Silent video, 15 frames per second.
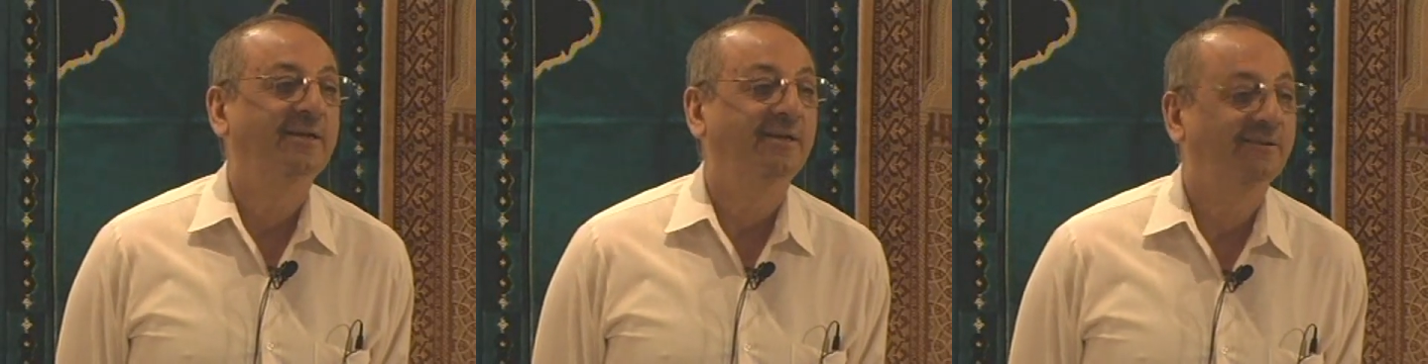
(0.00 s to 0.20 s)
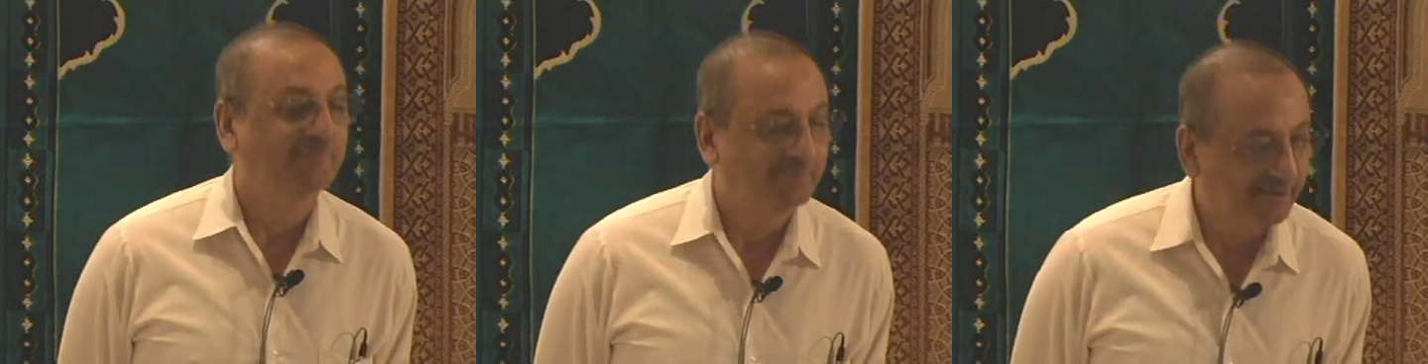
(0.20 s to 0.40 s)

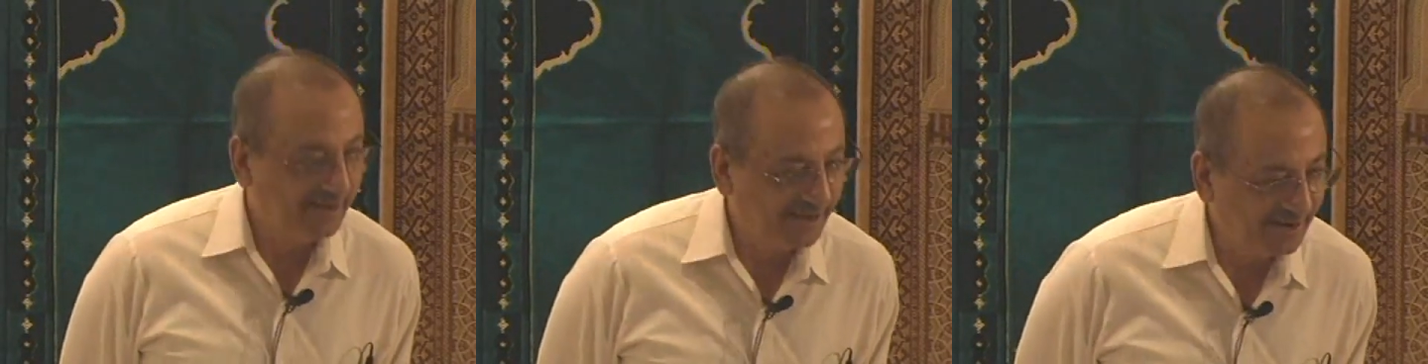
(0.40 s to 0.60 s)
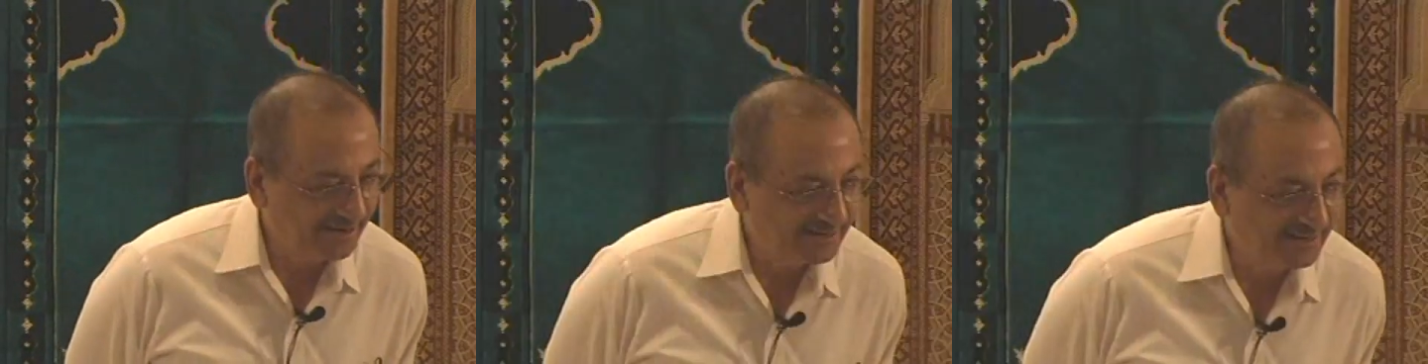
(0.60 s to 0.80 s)

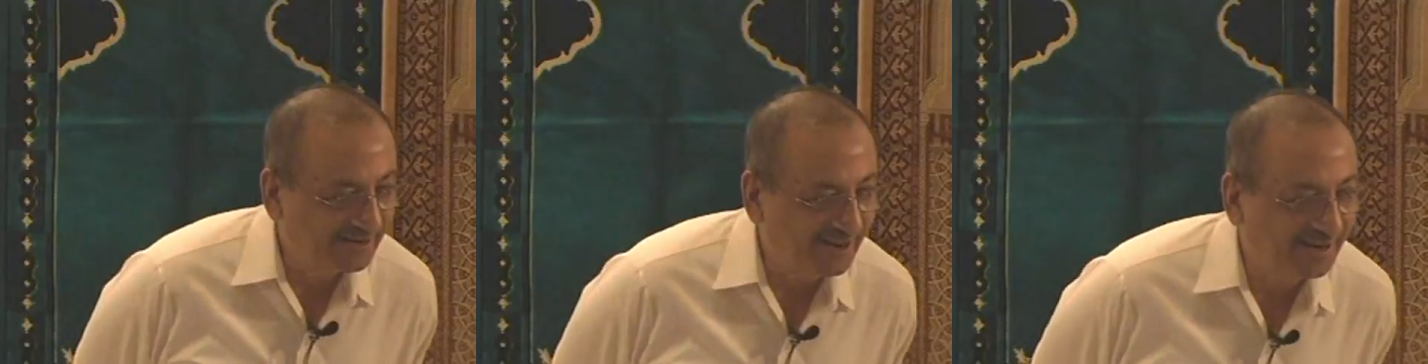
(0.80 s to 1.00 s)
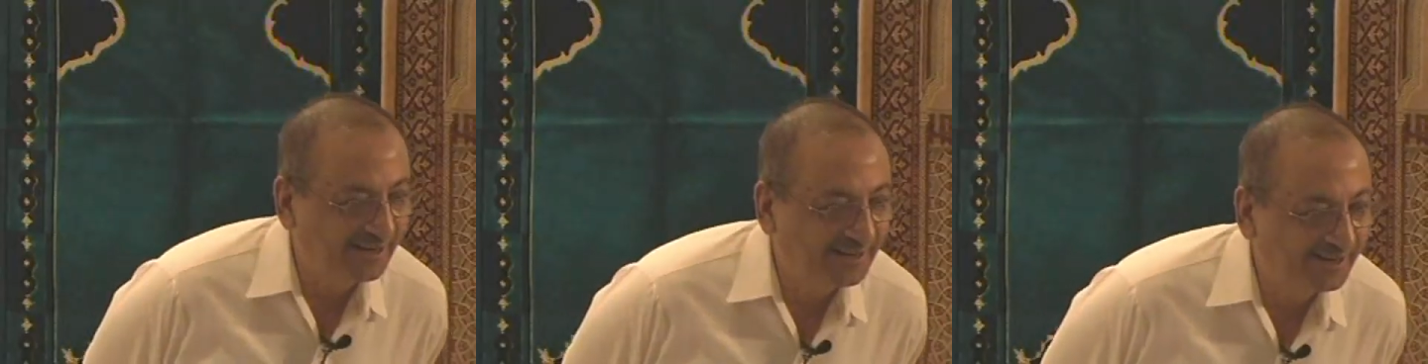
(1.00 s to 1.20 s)
Where did
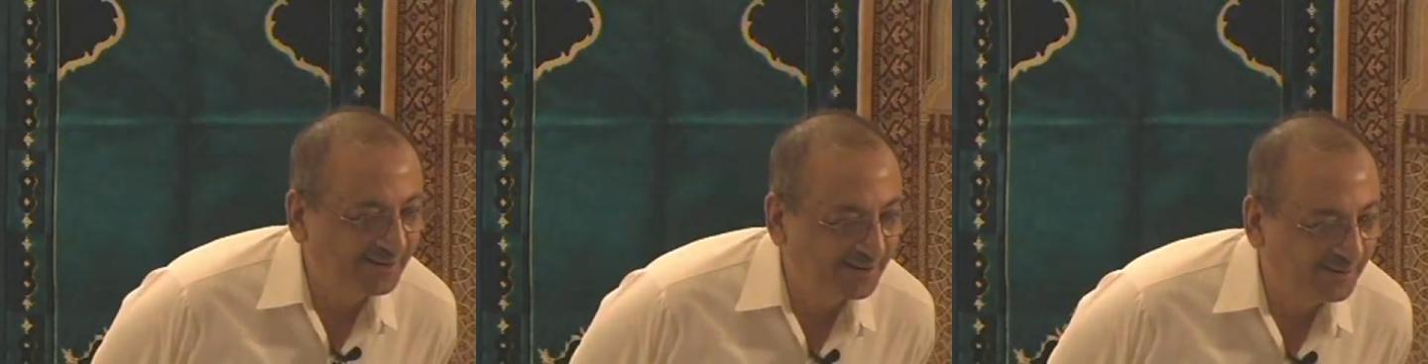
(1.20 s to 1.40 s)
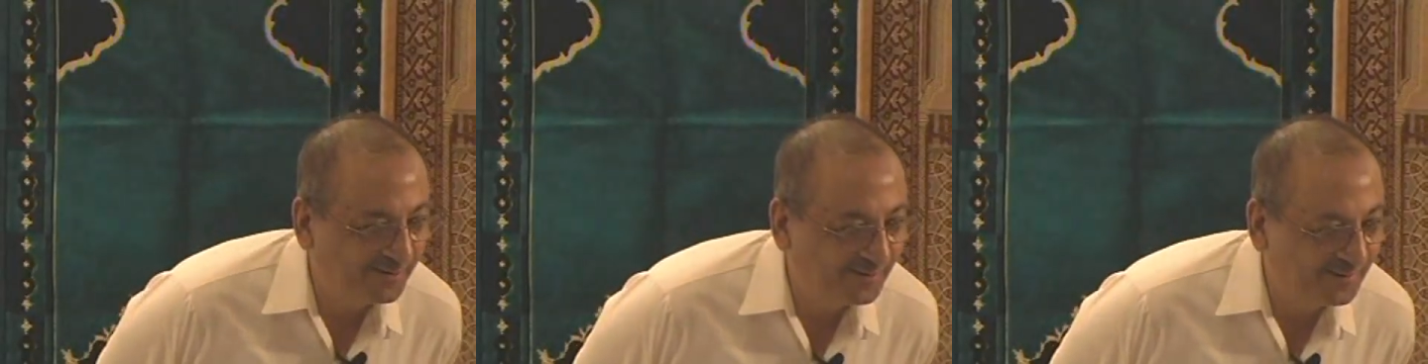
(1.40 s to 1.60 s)
Ali
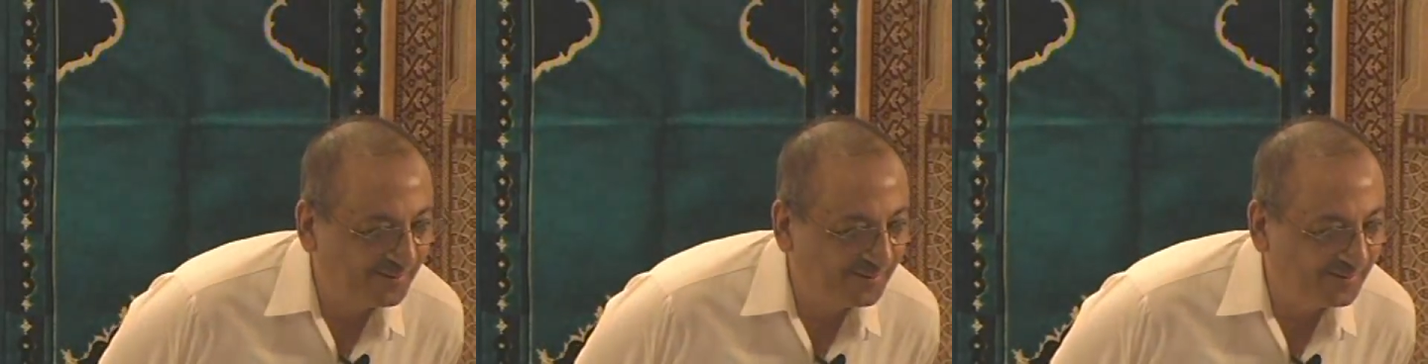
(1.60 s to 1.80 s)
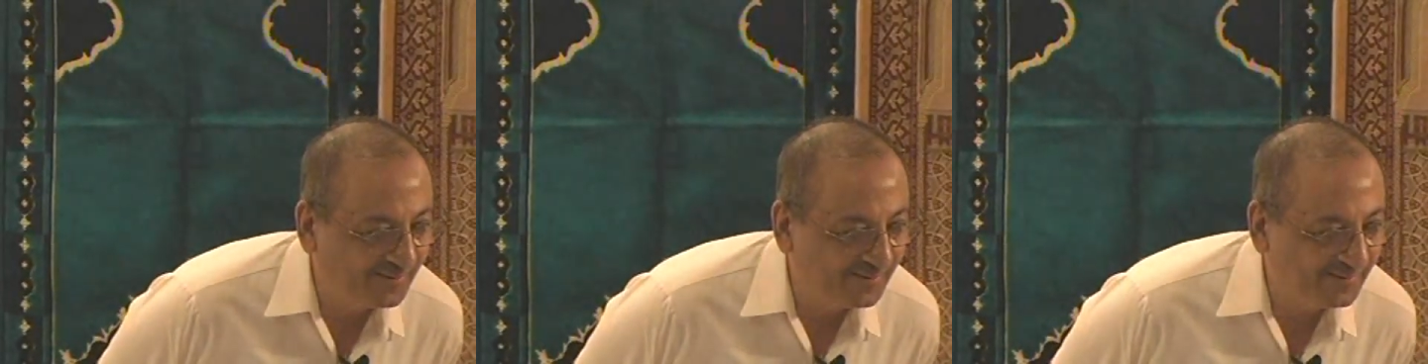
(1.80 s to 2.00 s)

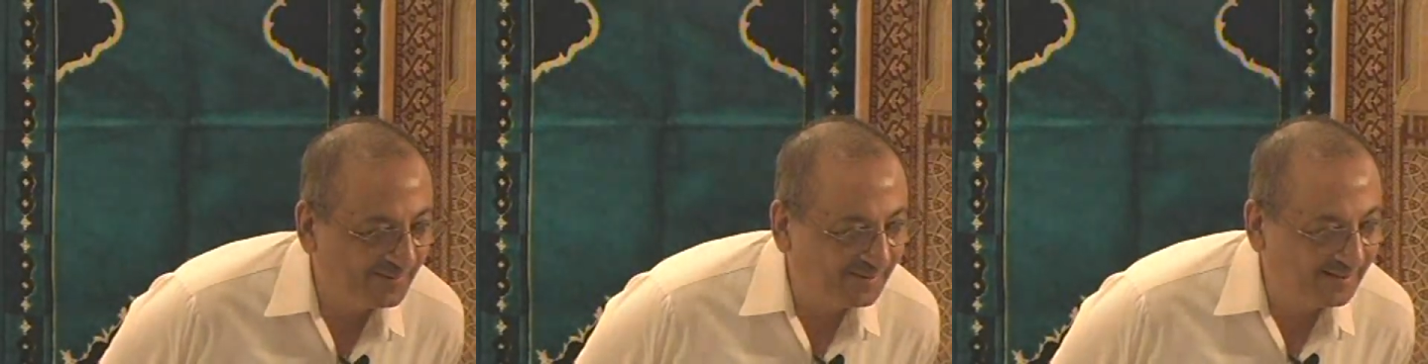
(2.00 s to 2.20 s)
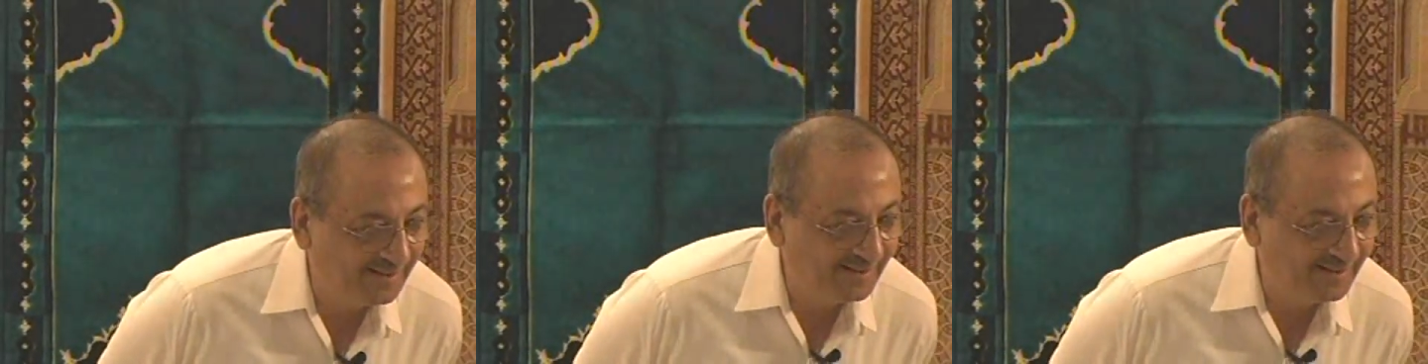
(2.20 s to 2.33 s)
go?